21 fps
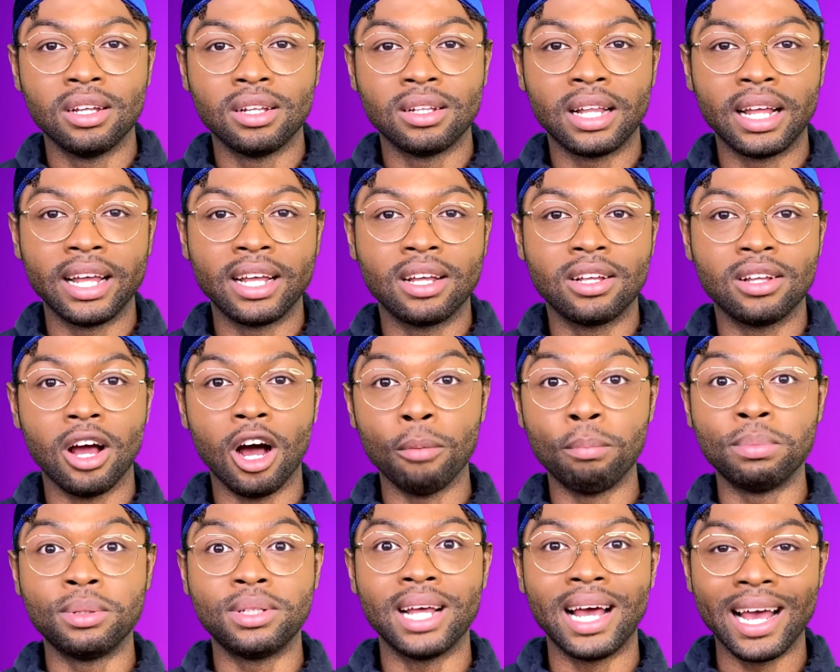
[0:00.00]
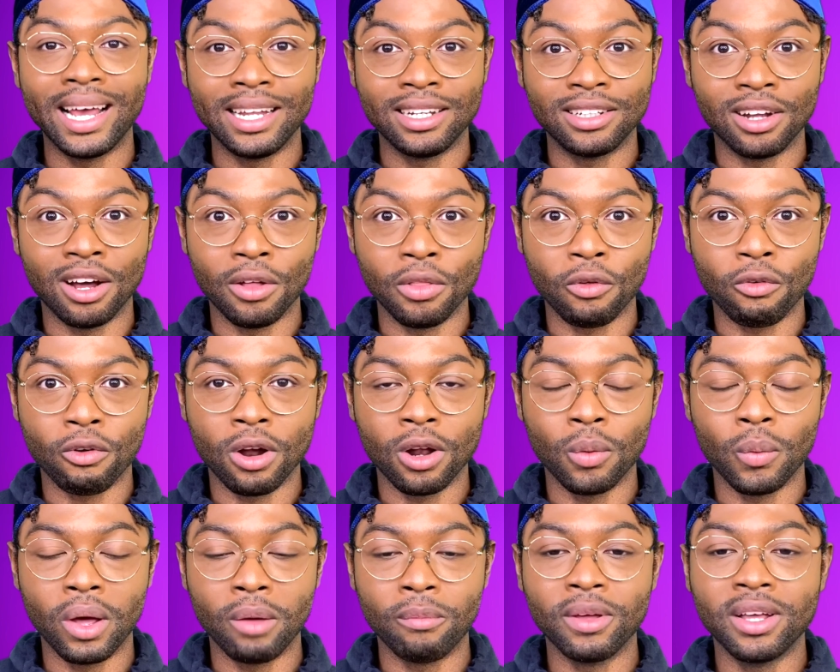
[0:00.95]
like uptight on the
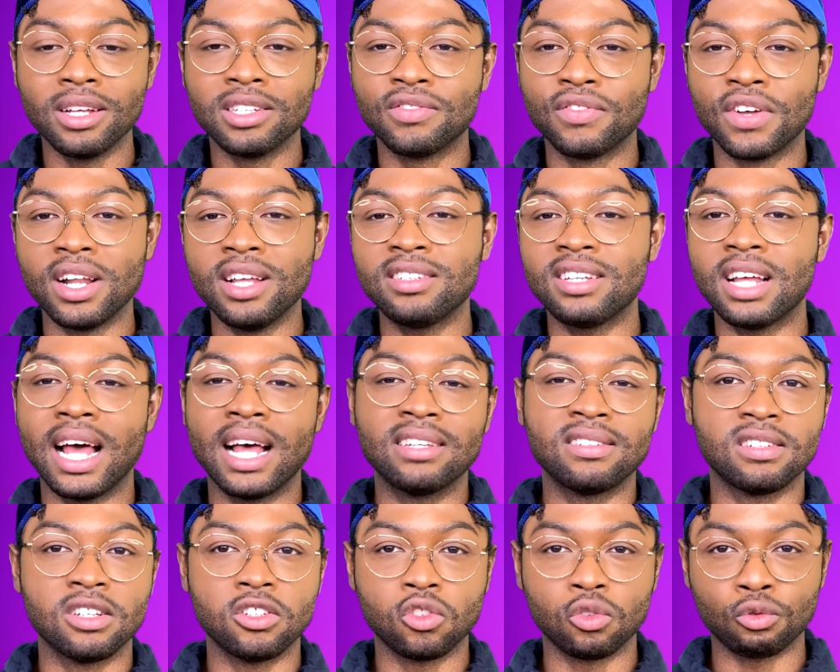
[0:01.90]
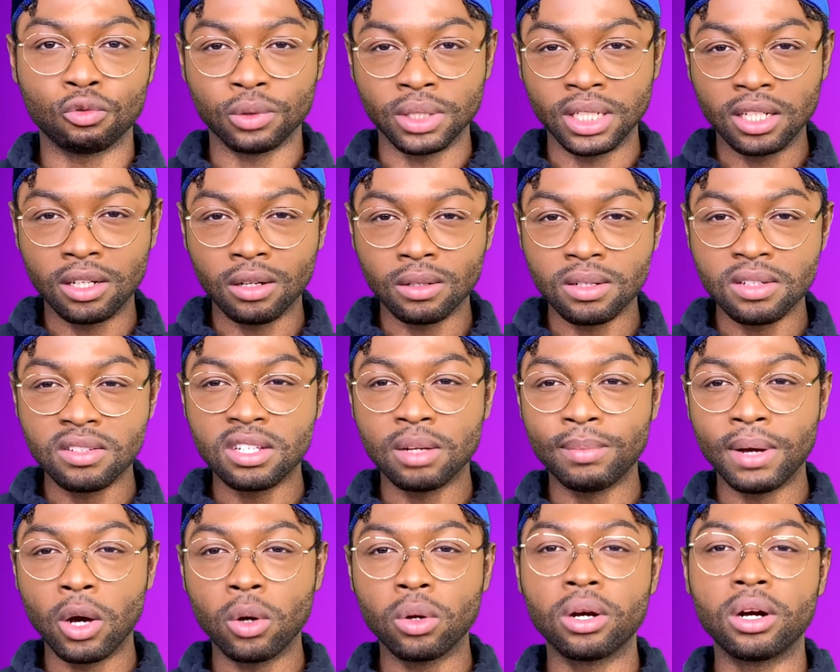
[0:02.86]
runway, because Vanessa has this regalness
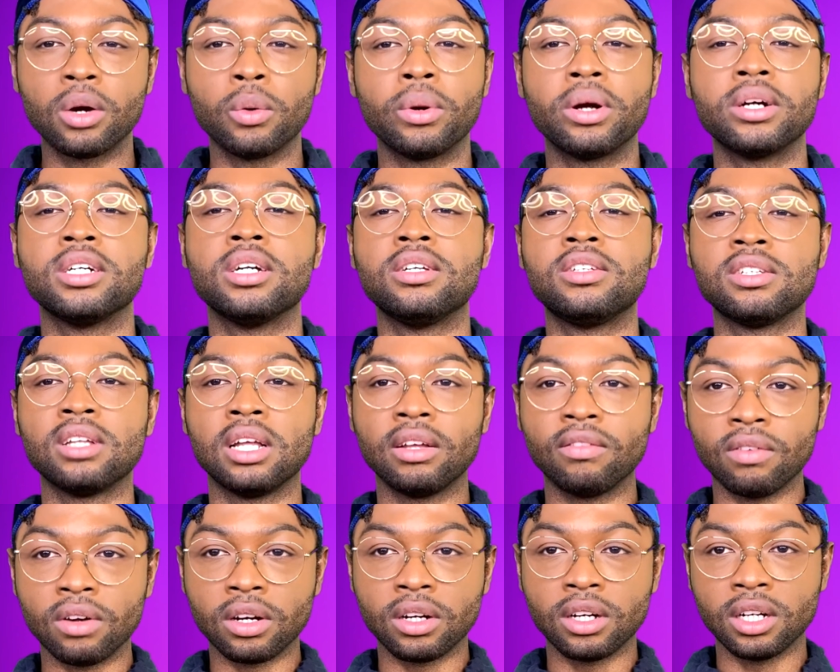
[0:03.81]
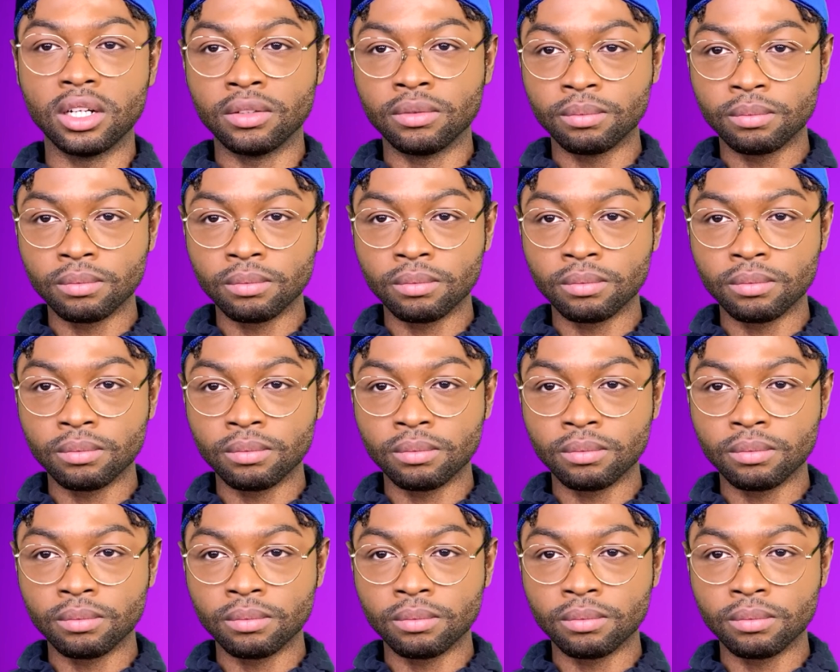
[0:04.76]
about her where it's like very,